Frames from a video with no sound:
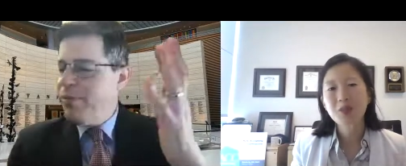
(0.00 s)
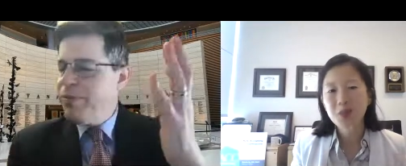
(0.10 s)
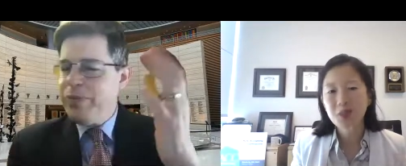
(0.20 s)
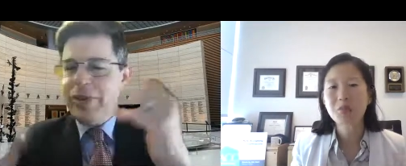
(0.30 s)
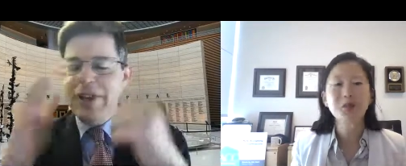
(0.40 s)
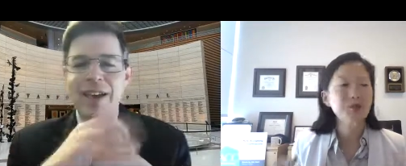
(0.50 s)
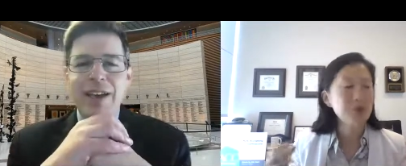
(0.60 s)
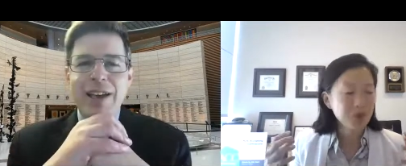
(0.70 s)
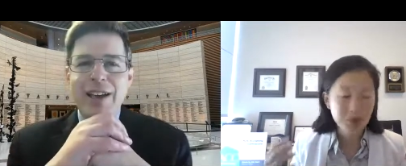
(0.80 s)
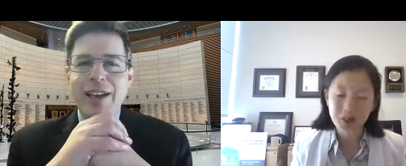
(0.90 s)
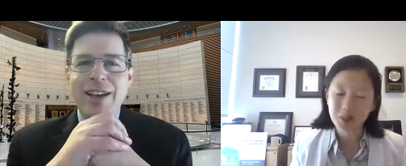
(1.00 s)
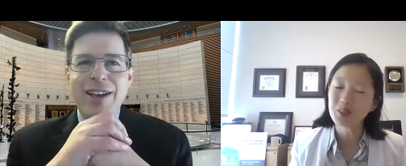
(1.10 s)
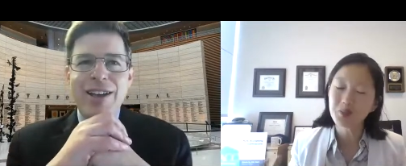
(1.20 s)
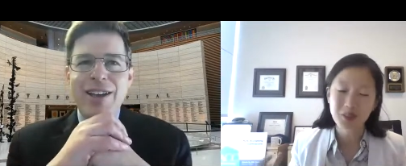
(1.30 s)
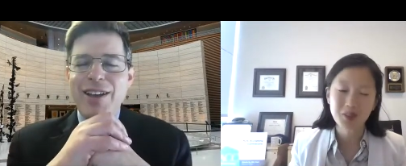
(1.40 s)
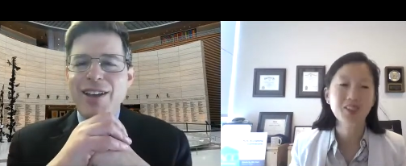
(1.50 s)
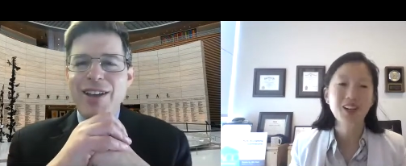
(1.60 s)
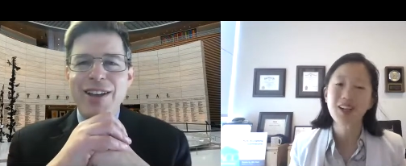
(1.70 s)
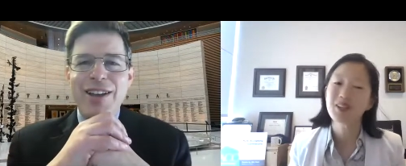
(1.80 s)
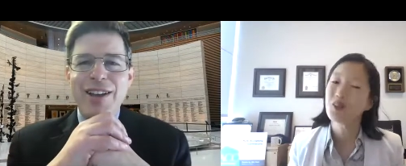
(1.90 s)
Speaker 1: of notion about the really,
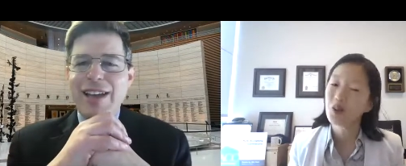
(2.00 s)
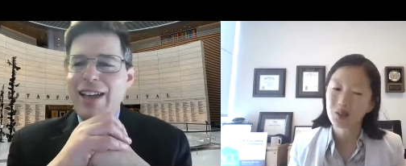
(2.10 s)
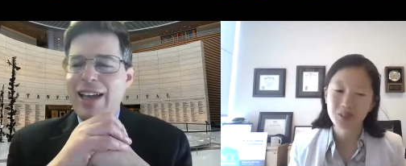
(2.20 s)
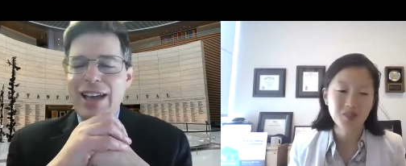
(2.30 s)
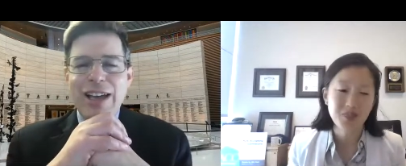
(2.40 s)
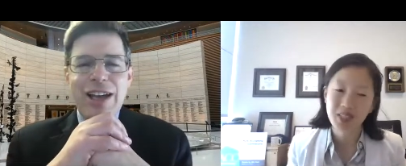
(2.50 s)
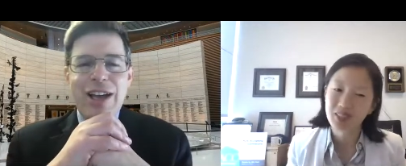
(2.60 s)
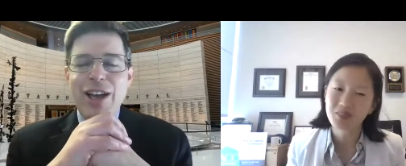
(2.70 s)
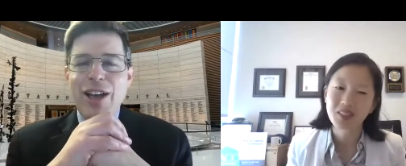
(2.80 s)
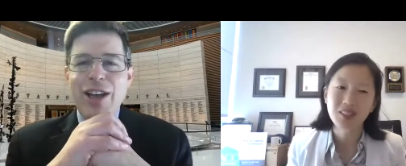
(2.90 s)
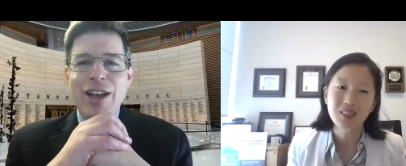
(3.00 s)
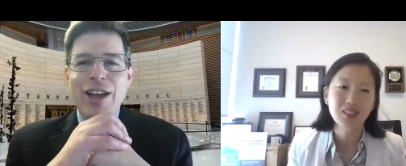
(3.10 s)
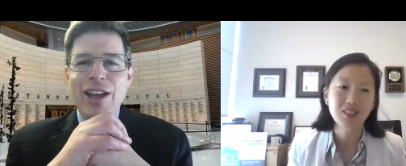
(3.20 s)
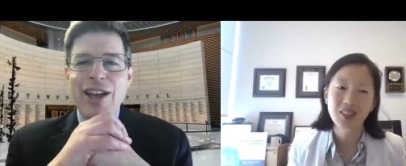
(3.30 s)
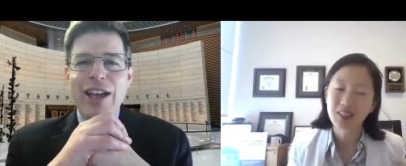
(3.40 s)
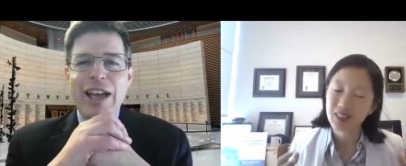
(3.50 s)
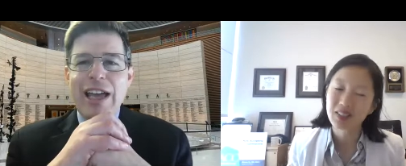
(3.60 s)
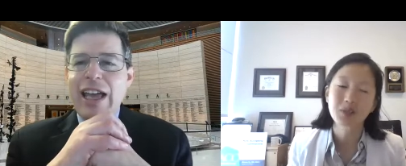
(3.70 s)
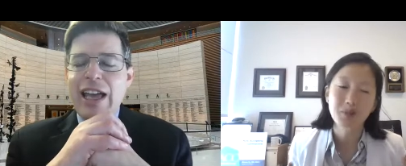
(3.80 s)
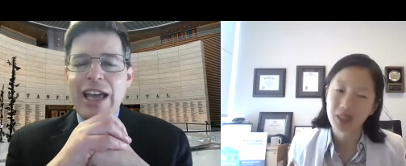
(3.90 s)
really high cost of many of these, and they
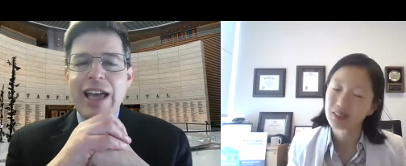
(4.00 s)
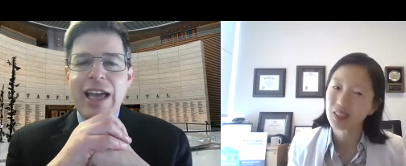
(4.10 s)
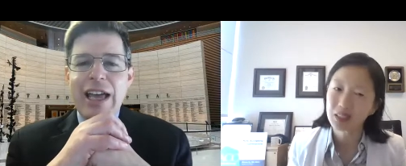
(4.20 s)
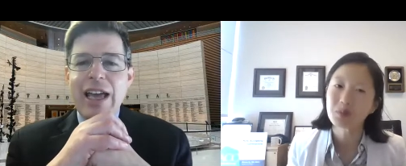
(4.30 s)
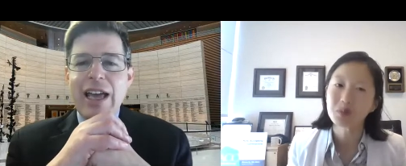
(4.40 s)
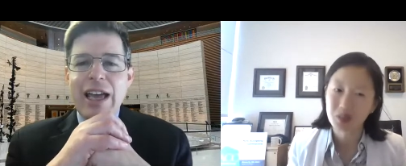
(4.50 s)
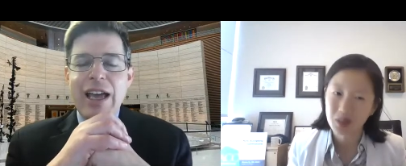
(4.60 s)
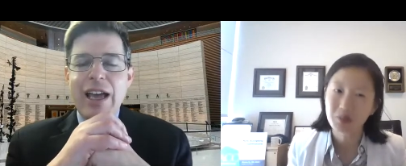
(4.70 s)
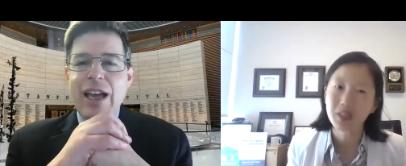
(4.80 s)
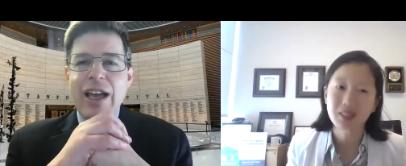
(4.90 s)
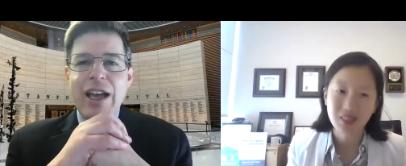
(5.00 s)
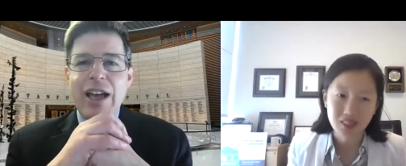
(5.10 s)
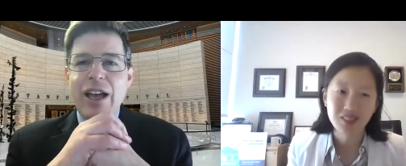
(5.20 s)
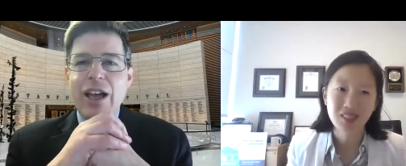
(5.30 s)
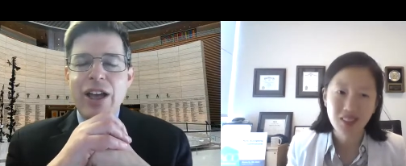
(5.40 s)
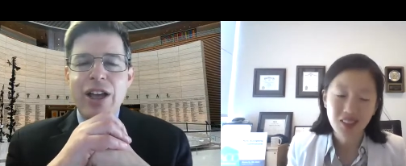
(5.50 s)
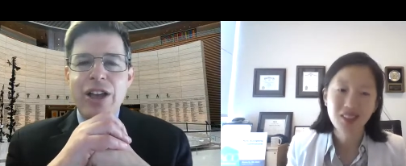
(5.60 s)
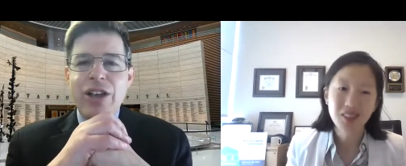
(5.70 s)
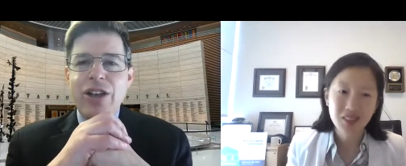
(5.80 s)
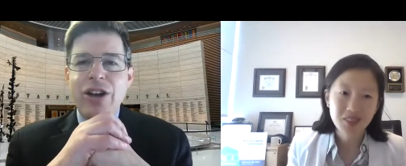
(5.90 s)
need to be accessible to the patients.
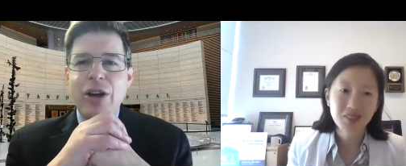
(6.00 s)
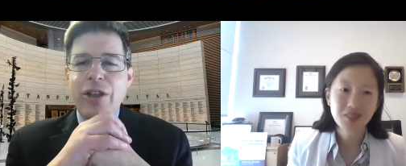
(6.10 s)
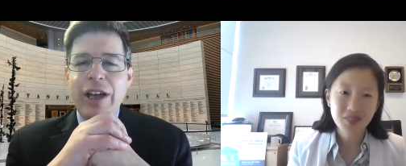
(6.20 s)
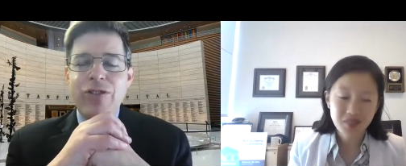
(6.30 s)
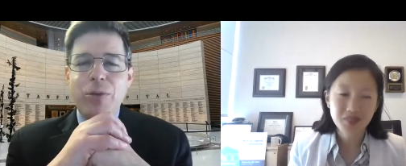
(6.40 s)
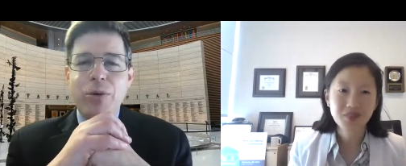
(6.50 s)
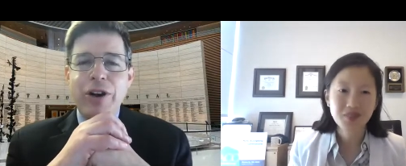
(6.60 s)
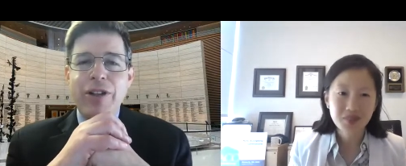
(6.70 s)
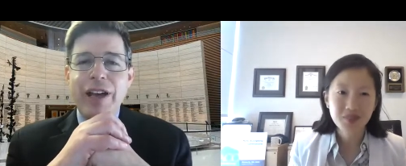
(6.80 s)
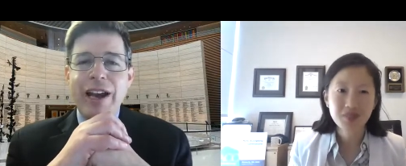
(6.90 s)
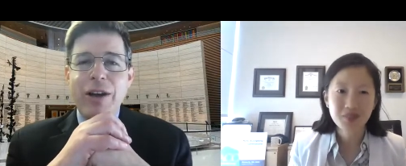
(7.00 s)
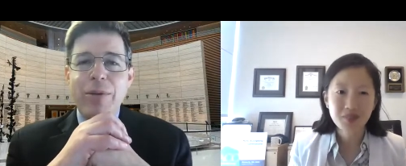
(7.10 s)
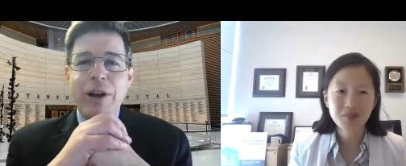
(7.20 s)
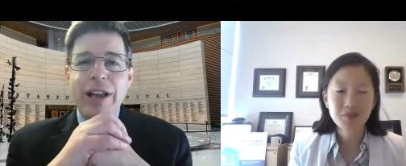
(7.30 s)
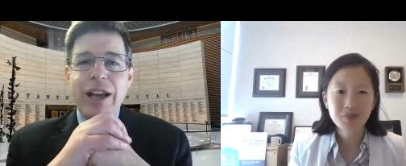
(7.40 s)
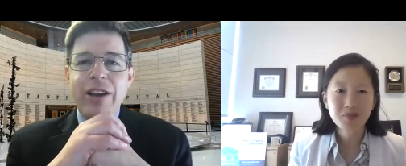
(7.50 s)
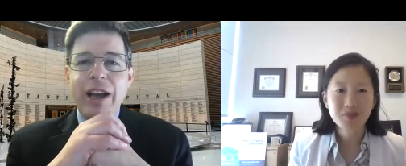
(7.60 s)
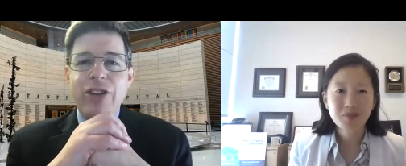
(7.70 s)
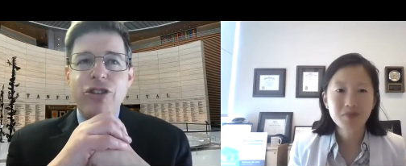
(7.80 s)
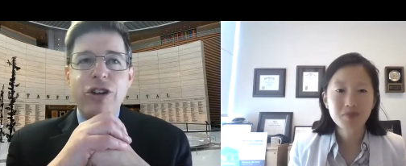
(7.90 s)
Speaker 2: You know, thanks for pointing that out, Bonnie. I,
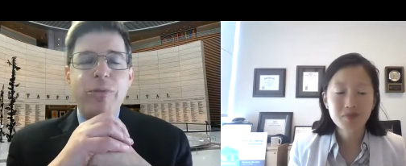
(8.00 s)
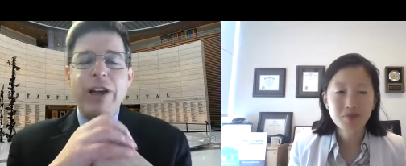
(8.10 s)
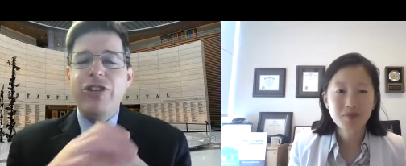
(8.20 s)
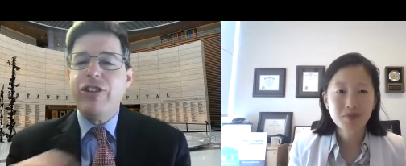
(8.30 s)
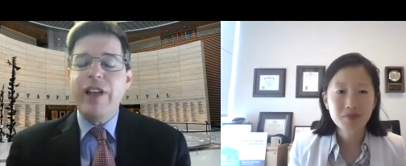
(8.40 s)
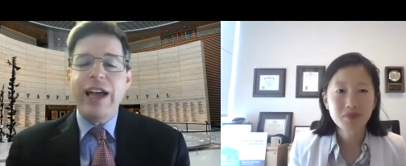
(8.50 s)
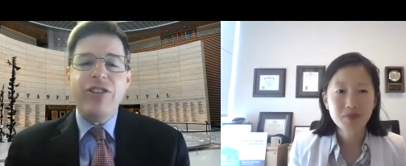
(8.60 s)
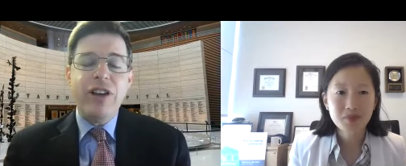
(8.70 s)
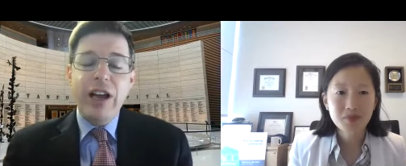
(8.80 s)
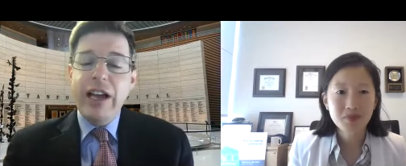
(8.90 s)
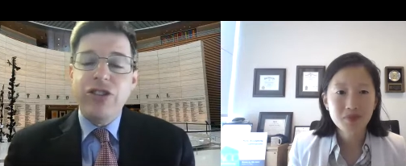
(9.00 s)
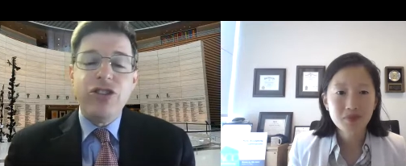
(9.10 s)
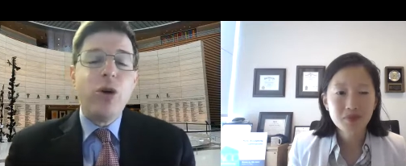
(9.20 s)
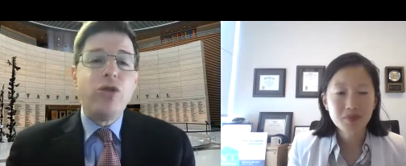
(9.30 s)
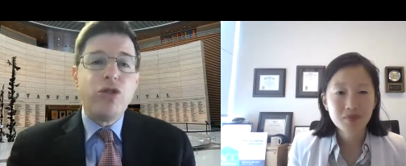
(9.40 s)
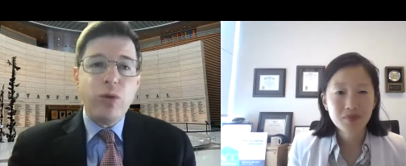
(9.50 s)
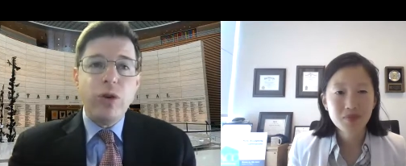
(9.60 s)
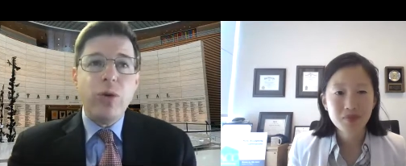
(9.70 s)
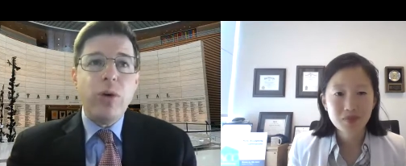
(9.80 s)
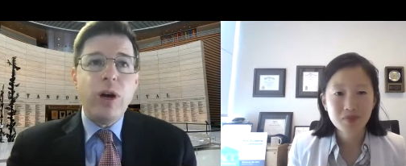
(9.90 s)
I should have mentioned that. Uh, it's so
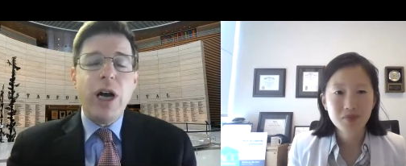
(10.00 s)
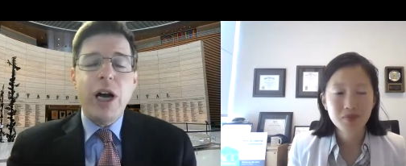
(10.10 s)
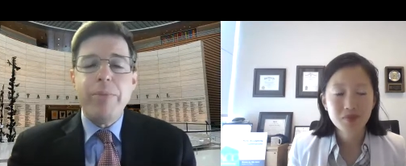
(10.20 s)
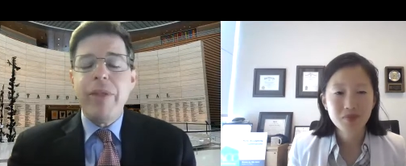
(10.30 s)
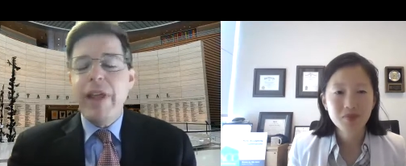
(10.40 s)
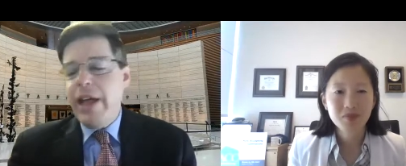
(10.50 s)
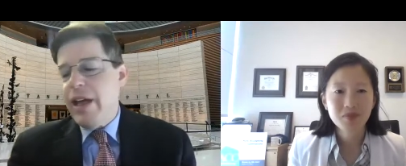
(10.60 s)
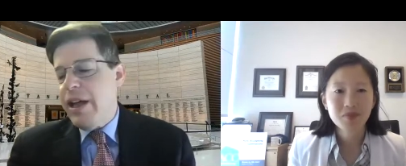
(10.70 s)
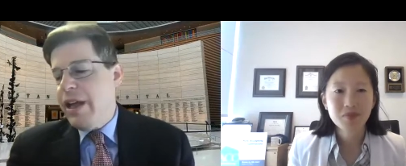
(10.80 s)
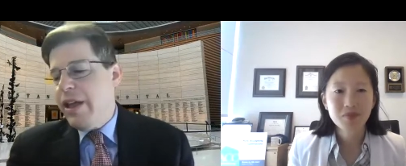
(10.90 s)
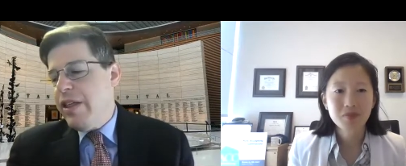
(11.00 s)
true um, uh,